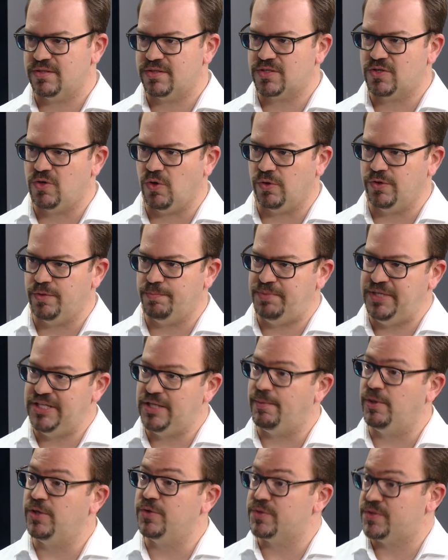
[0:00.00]
It's called the P
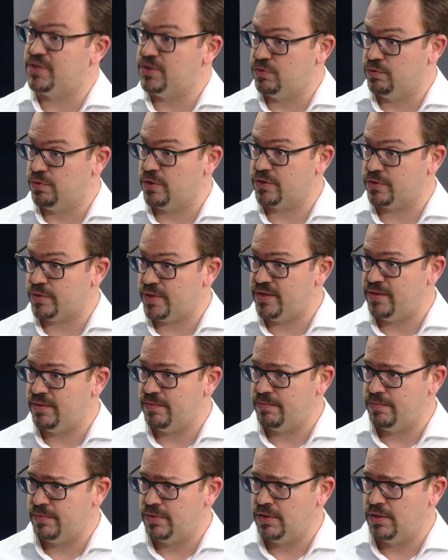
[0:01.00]
W C two hundred.
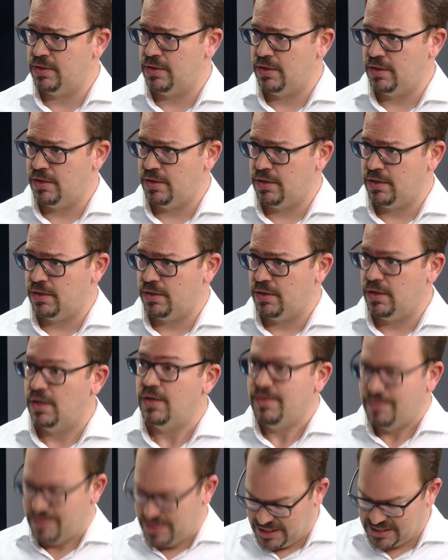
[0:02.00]
The plane wave converter?
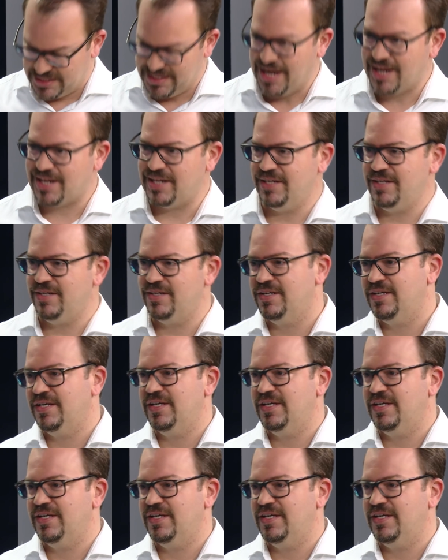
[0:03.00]
Exactly.